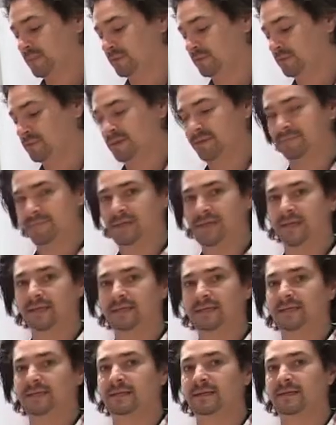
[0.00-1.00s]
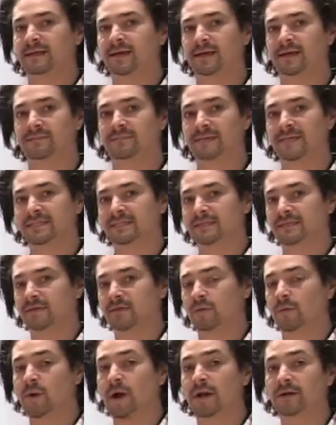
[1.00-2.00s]
you dip in and basically
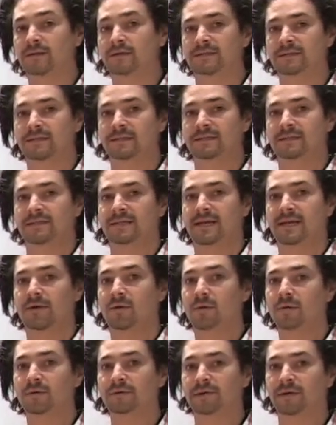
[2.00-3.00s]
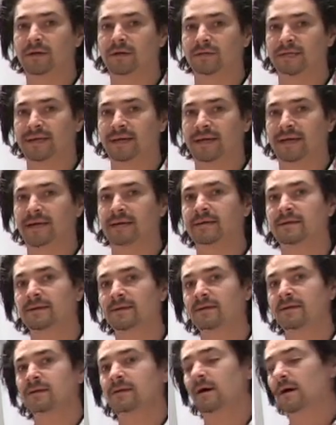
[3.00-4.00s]
your water is going to stay cold all day.
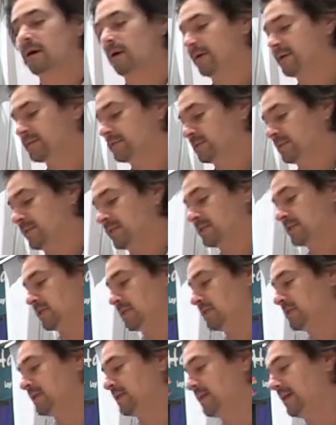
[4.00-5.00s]
Our insulation